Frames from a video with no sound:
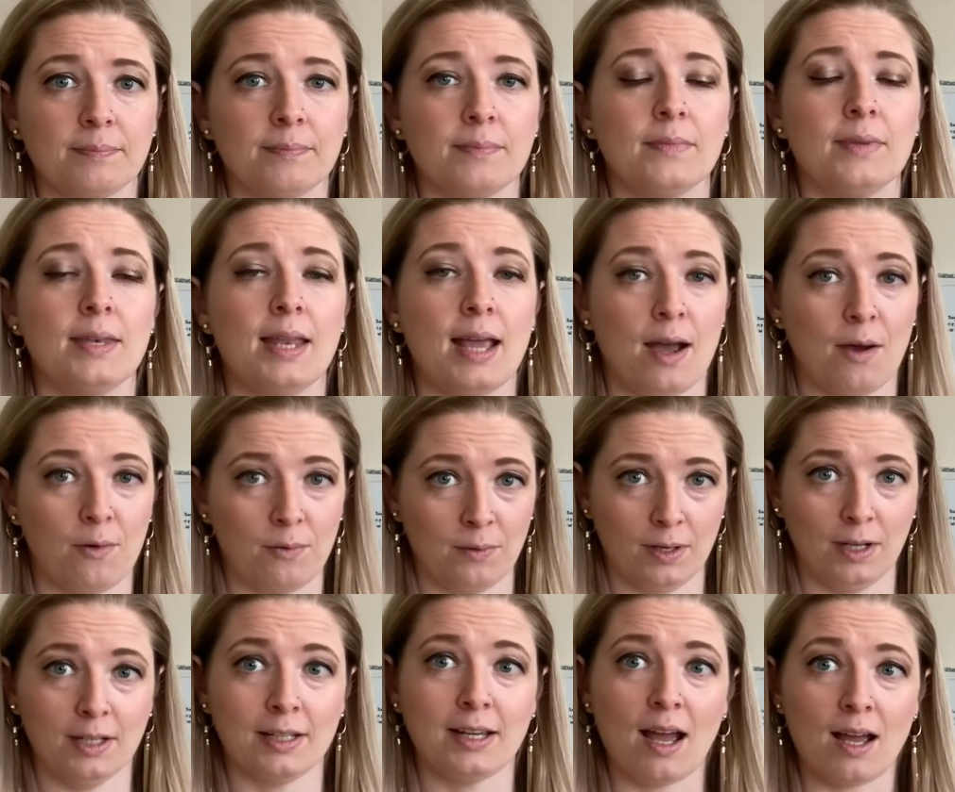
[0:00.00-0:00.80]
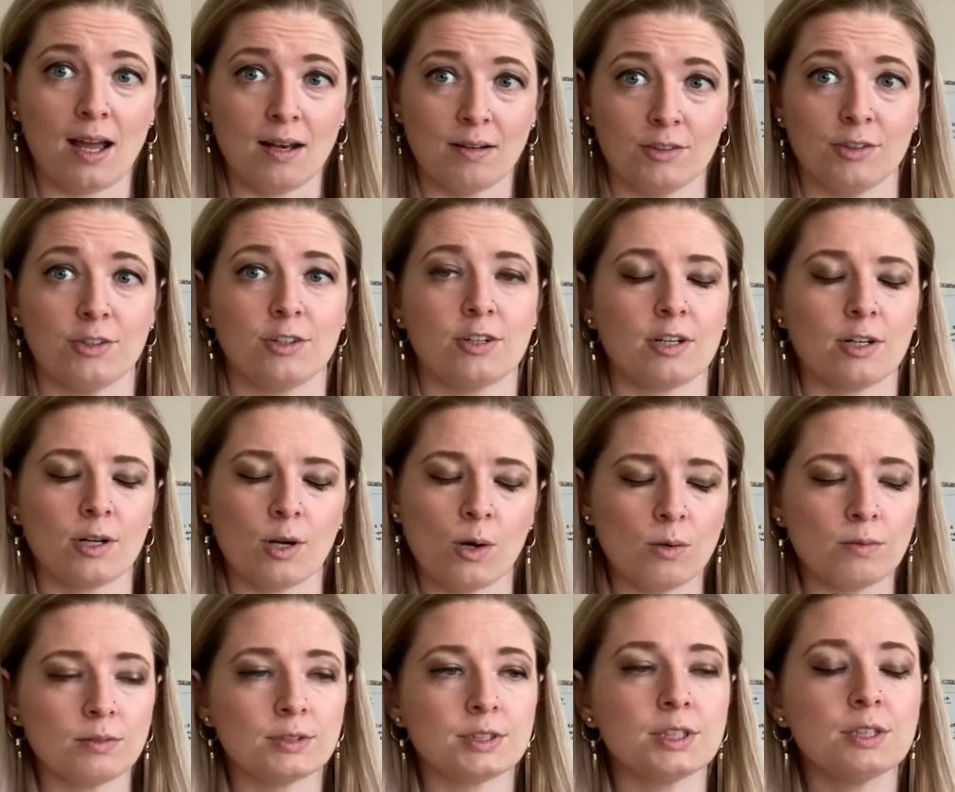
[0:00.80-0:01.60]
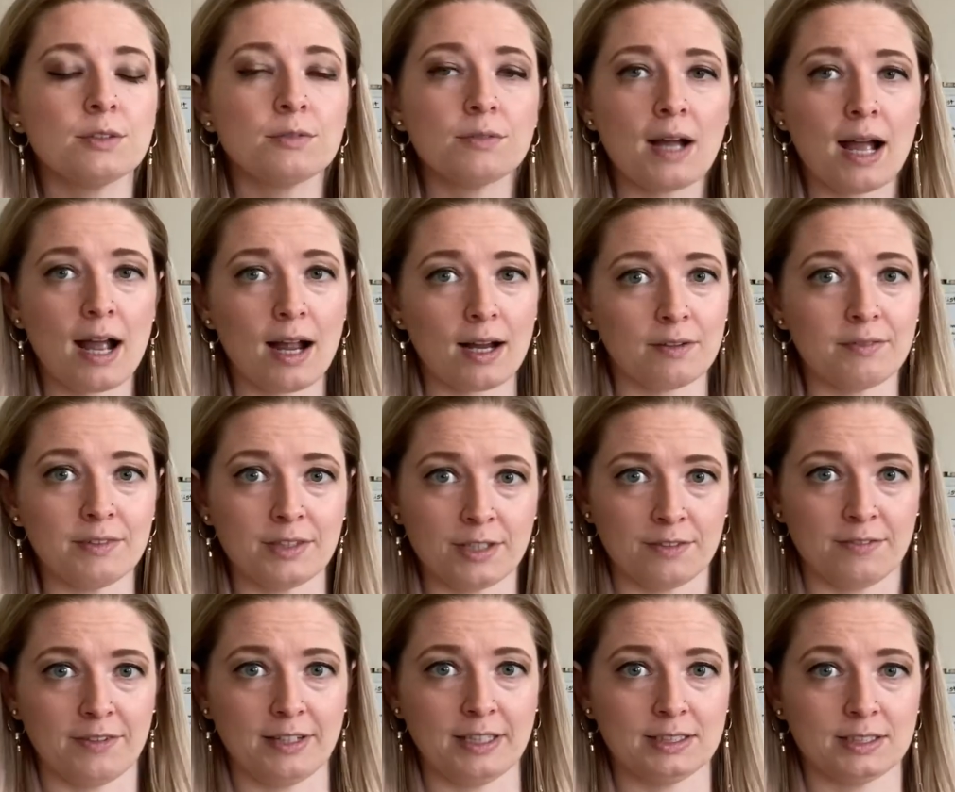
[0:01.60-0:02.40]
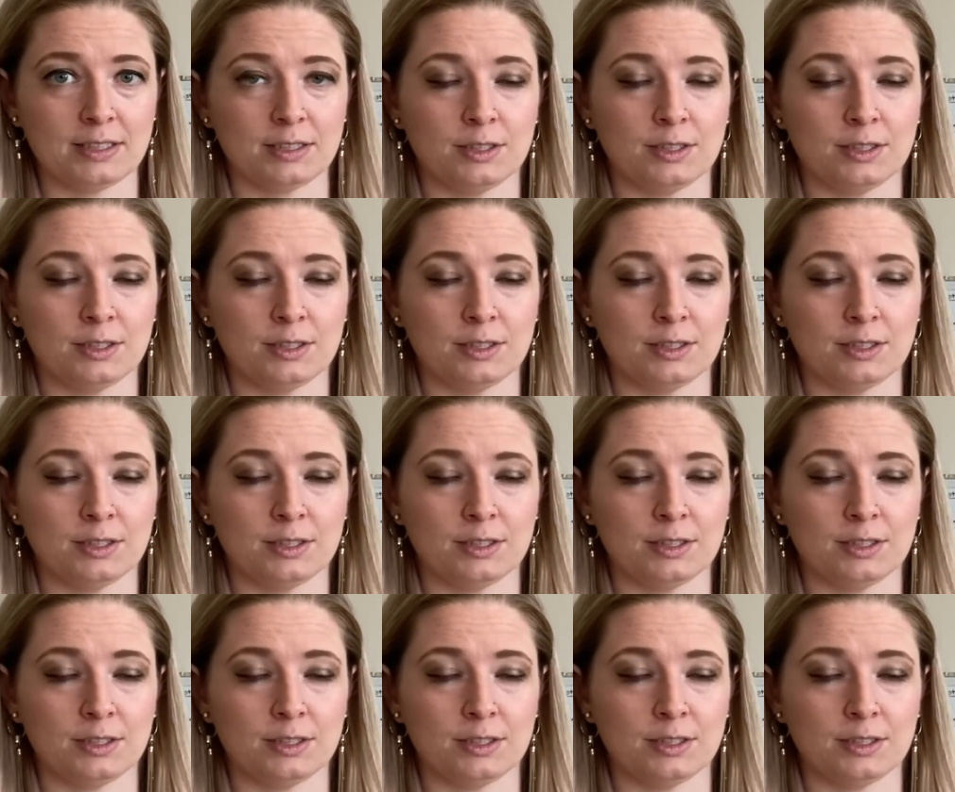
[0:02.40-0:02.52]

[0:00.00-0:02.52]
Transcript: Now, again, you're gonna go over to the rack of interfacing.